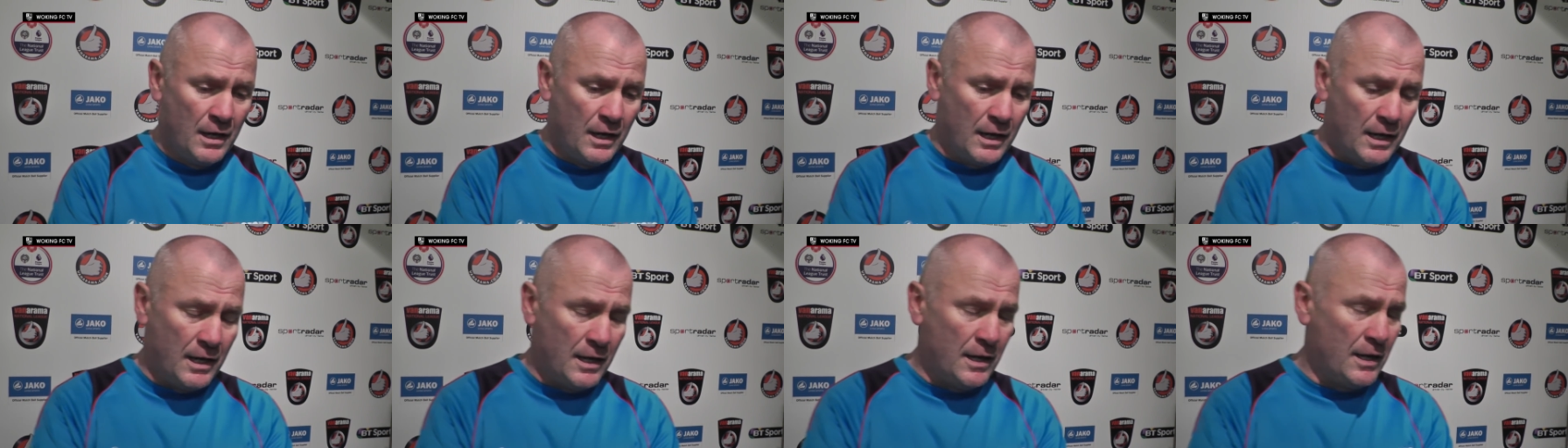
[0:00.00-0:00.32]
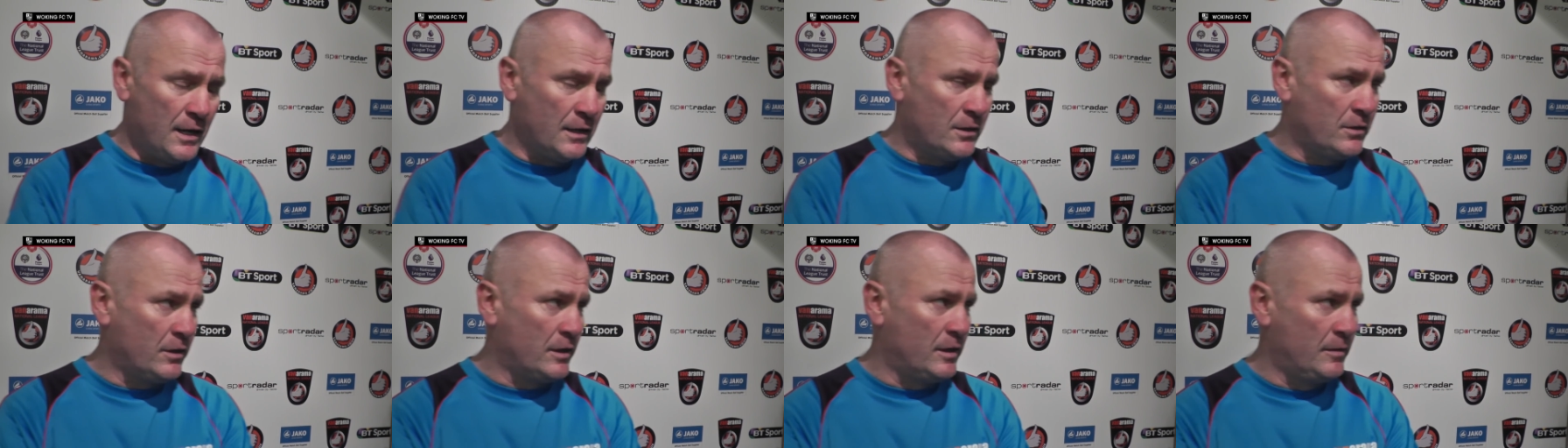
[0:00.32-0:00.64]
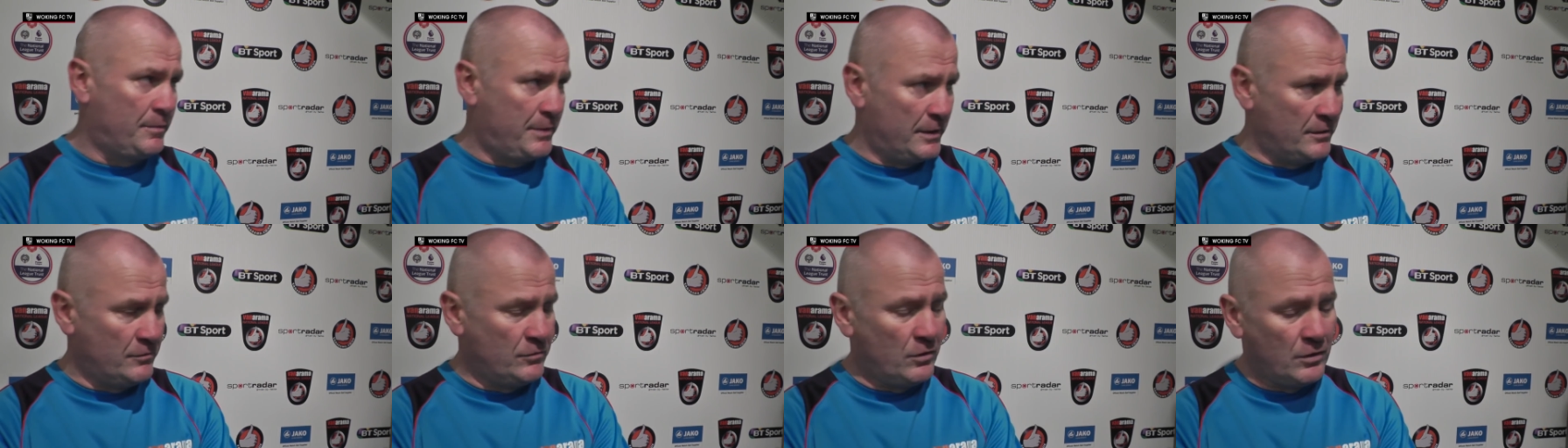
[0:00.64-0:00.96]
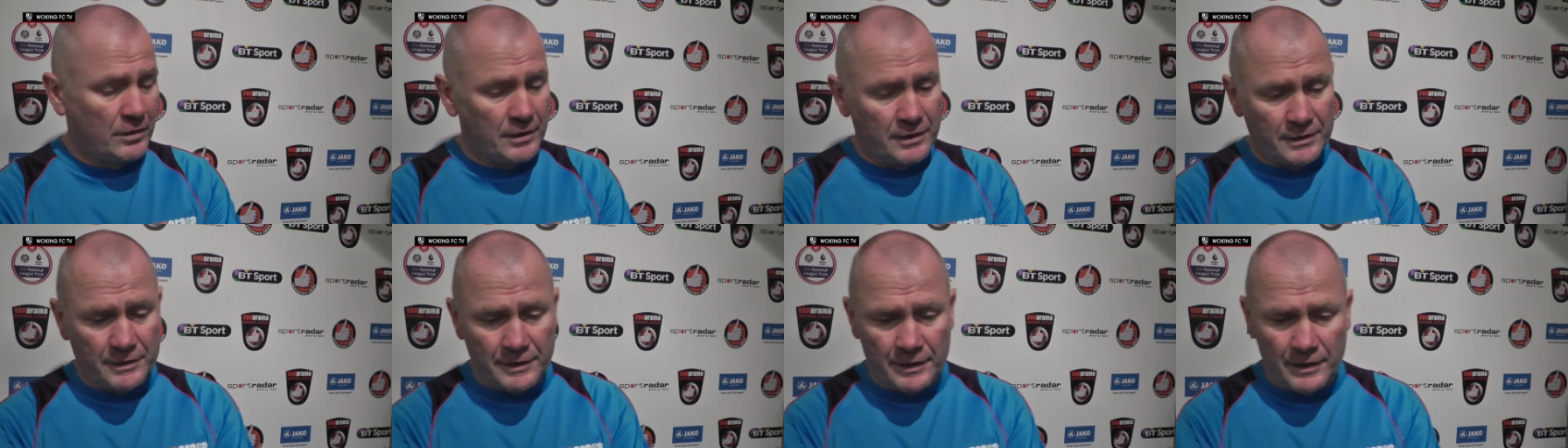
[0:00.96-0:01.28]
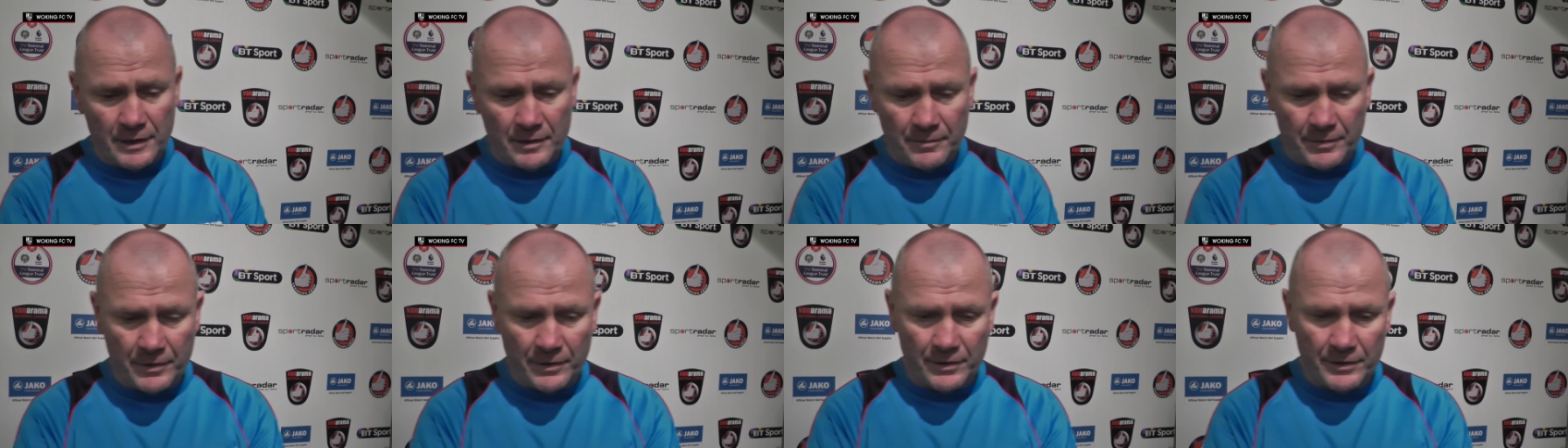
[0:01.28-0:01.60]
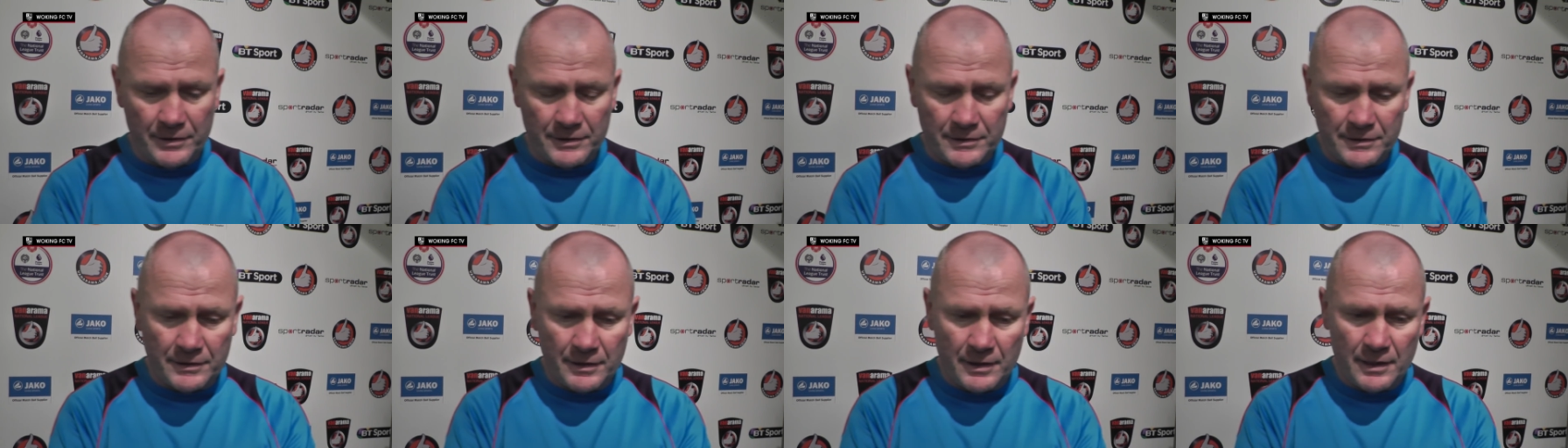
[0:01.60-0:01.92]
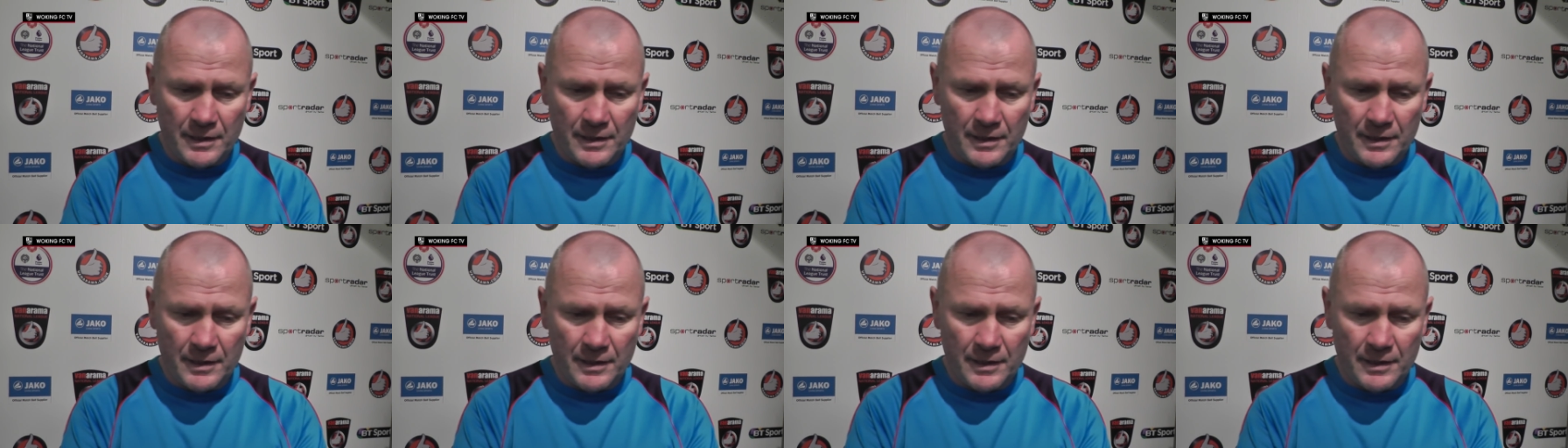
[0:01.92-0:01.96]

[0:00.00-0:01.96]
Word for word: I, I got it a bit wrong today, to be honest.